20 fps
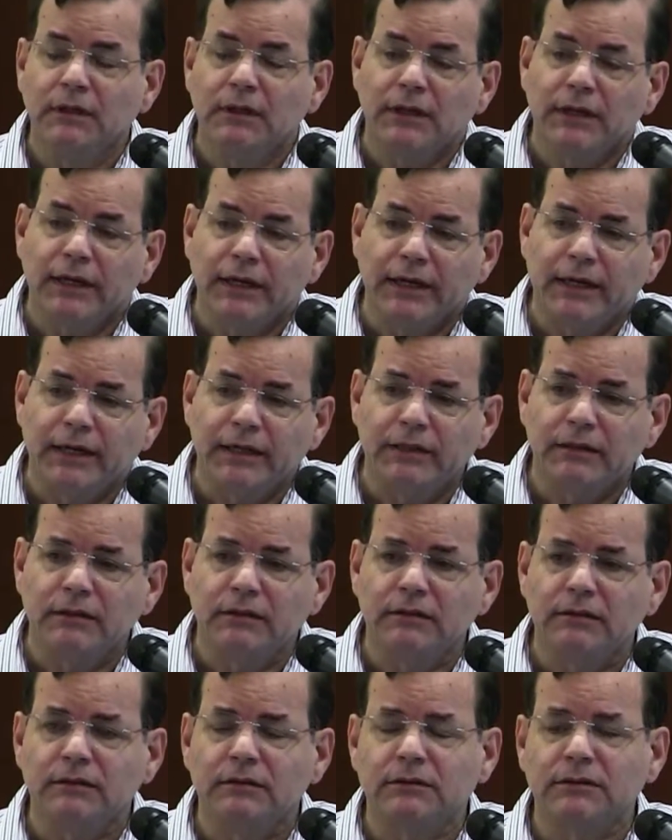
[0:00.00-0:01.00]

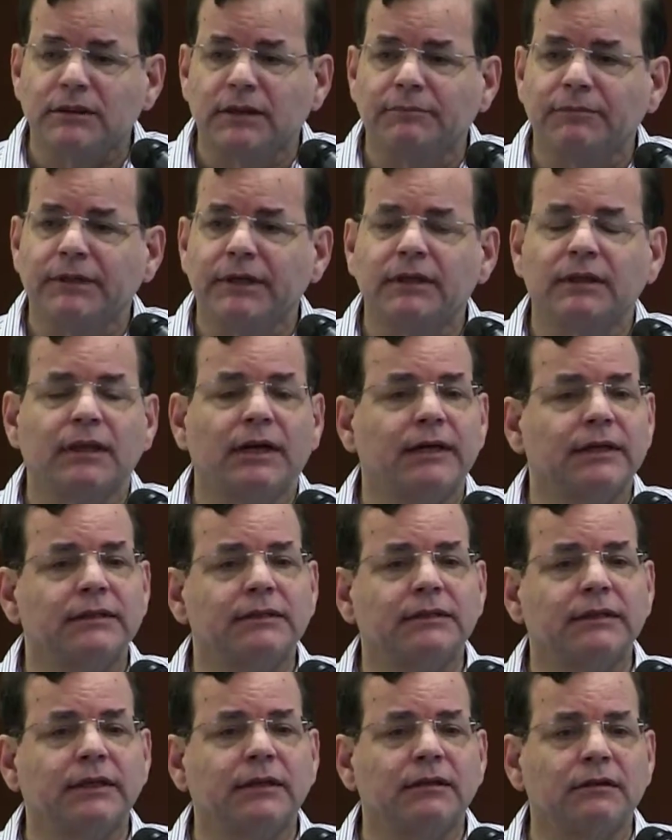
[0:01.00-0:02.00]
and something like
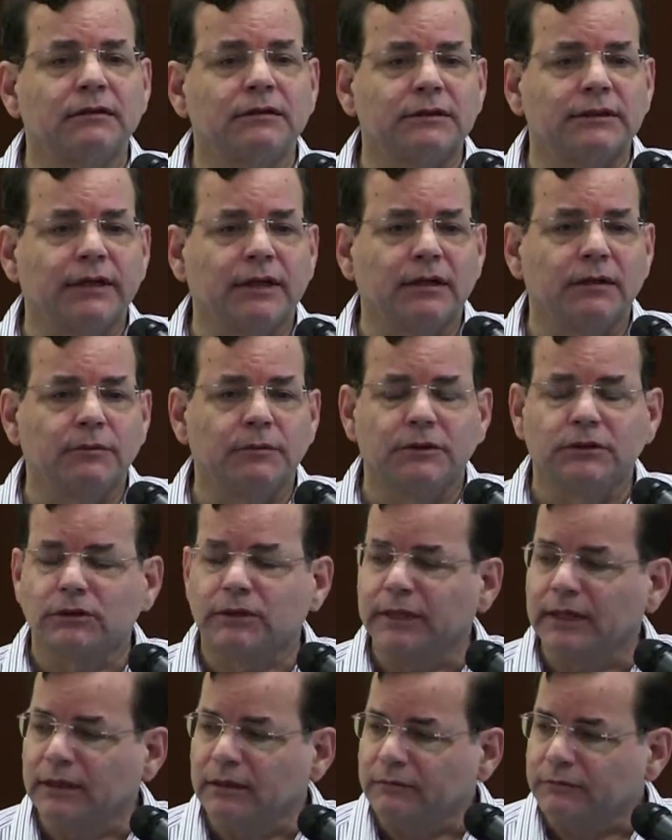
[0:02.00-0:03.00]
sickle cell, which
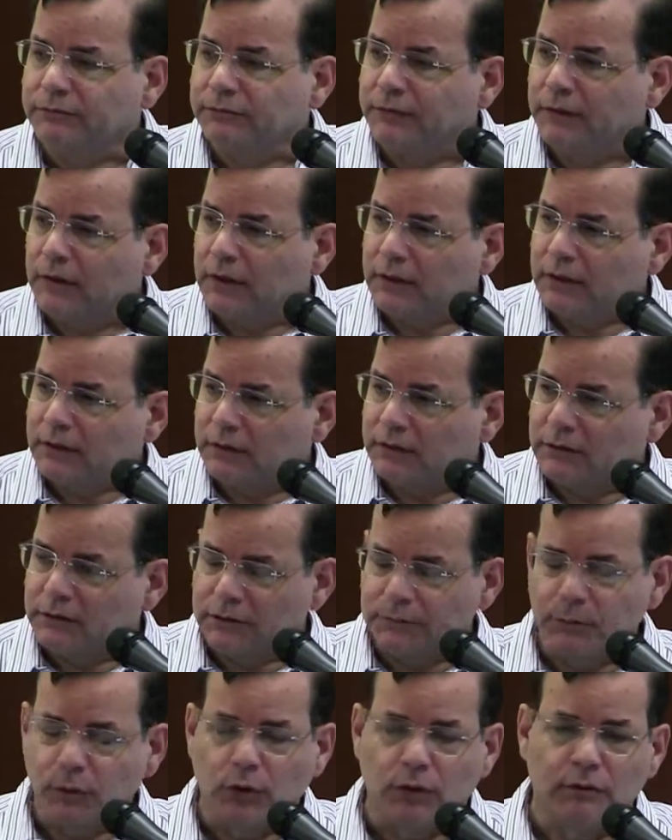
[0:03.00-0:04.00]
can infarct the
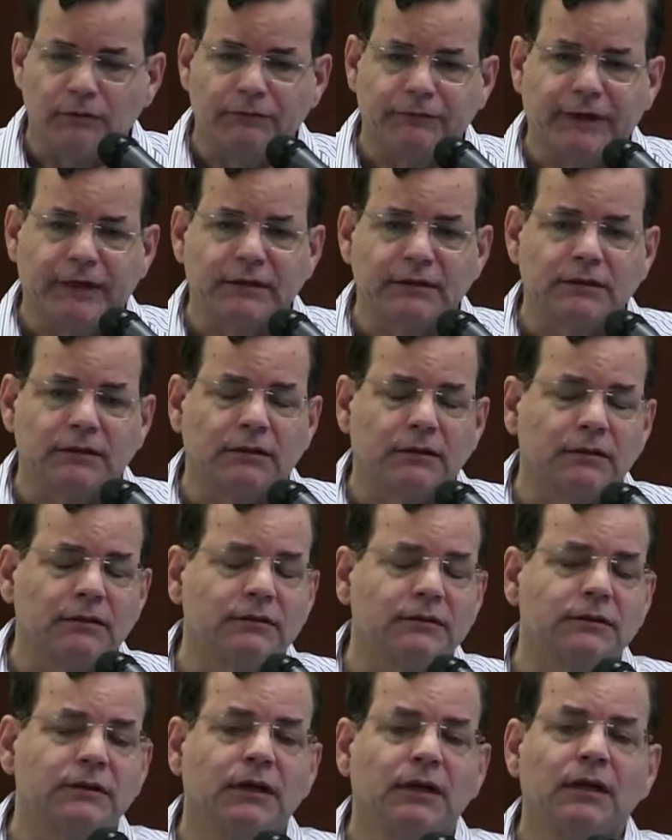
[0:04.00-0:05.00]
small
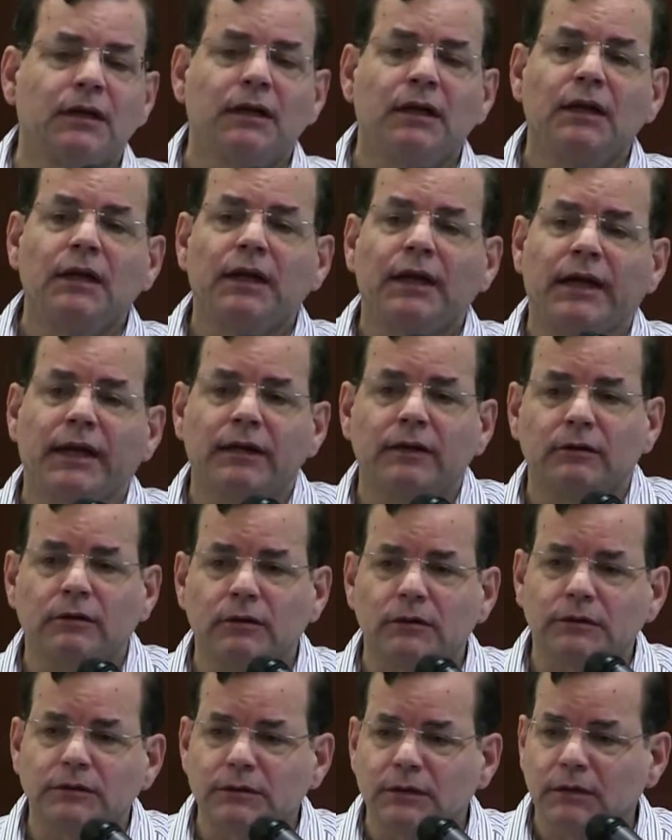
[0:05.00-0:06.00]
vessels and
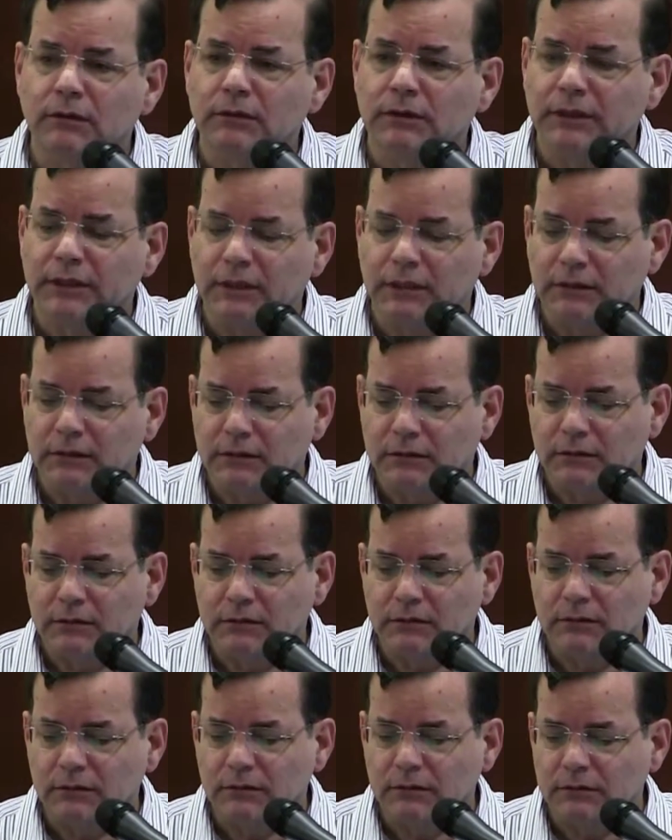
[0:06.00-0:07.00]
also lead
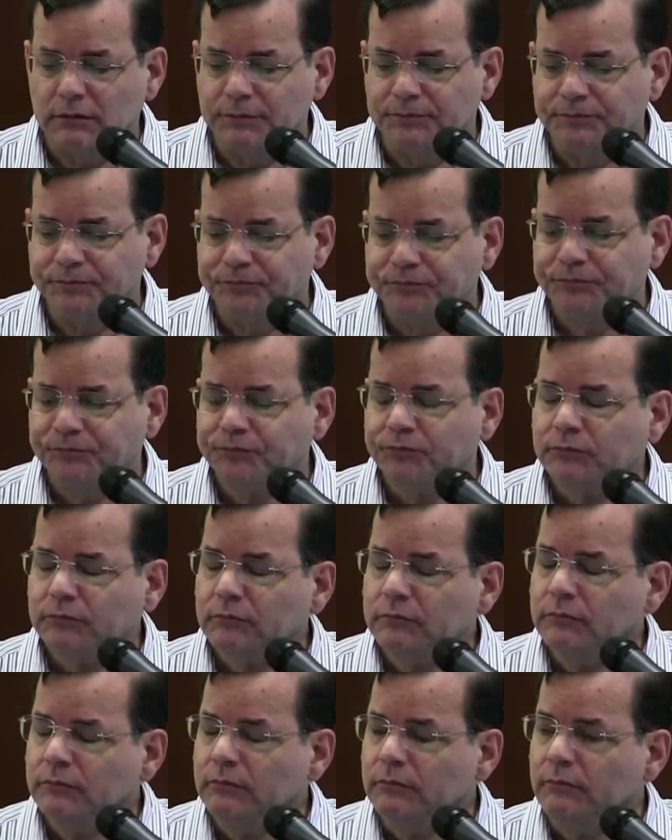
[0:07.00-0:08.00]
to
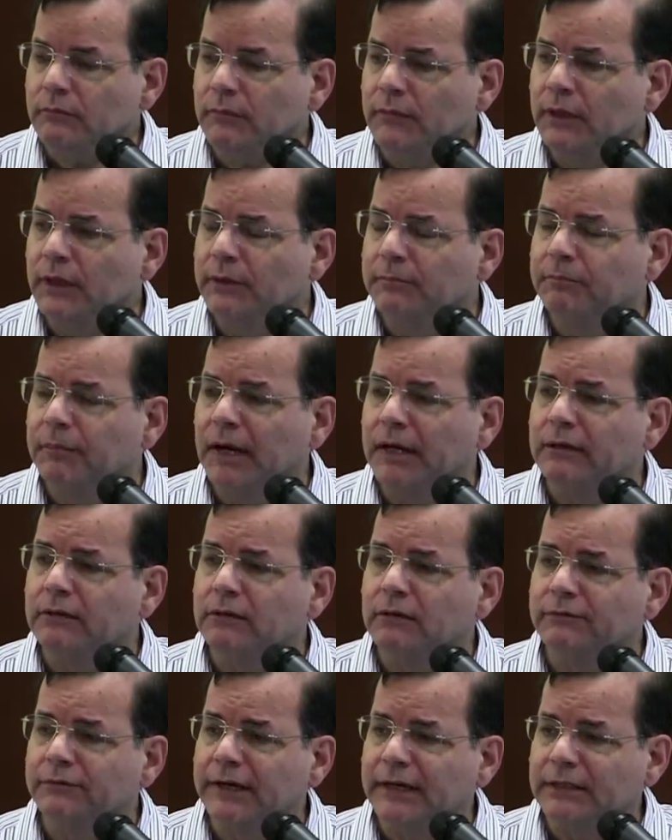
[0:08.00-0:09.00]

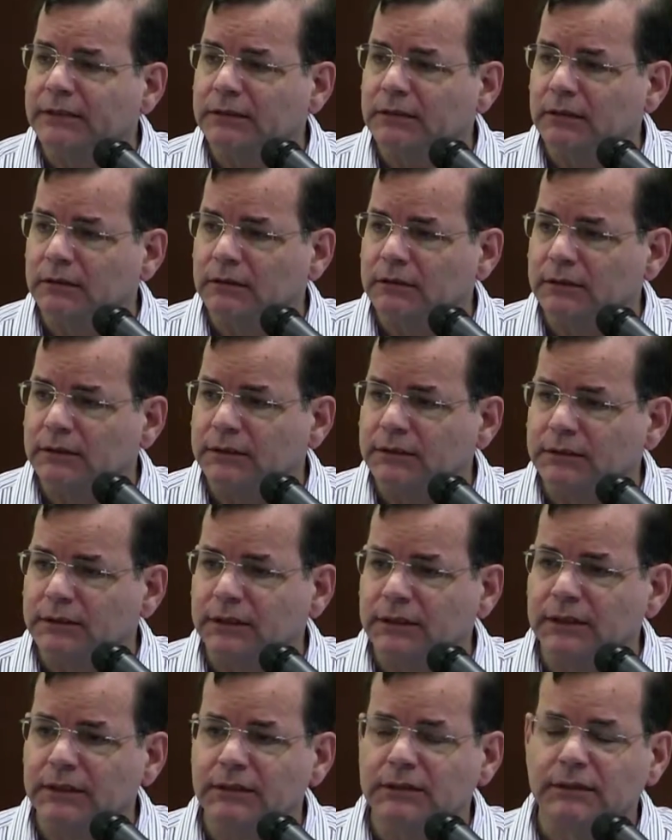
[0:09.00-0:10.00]
microvascular
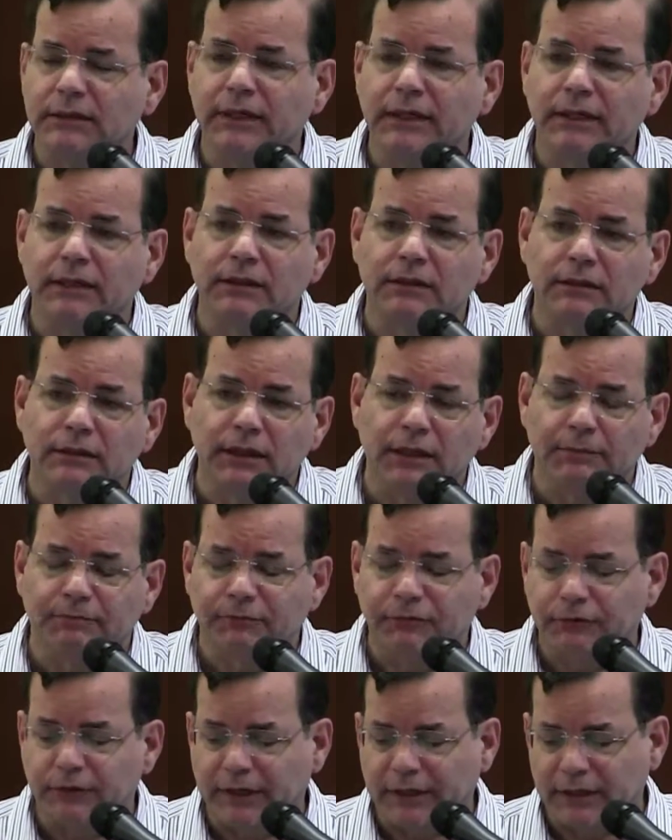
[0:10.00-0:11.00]
disease and hip
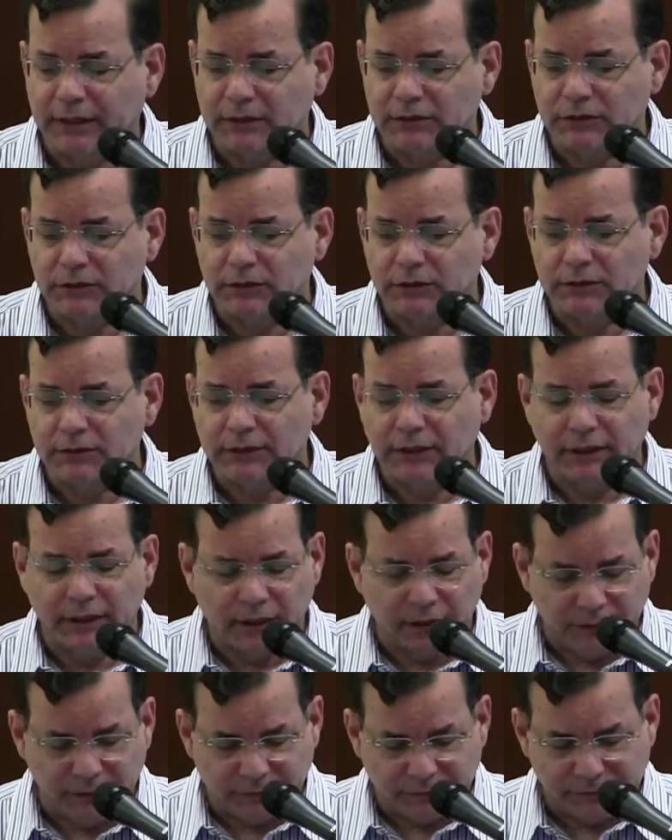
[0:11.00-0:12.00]
fractures and
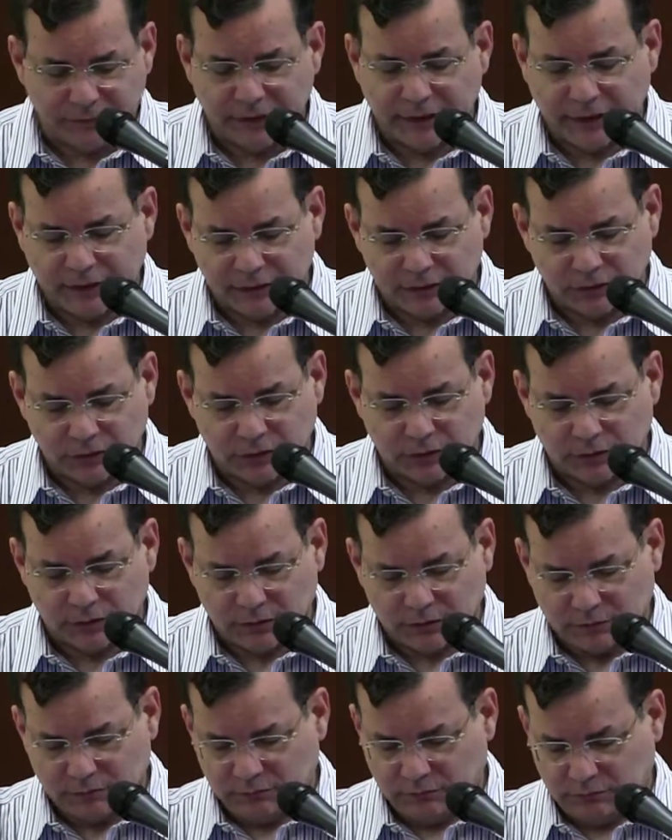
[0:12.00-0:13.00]
other fractures.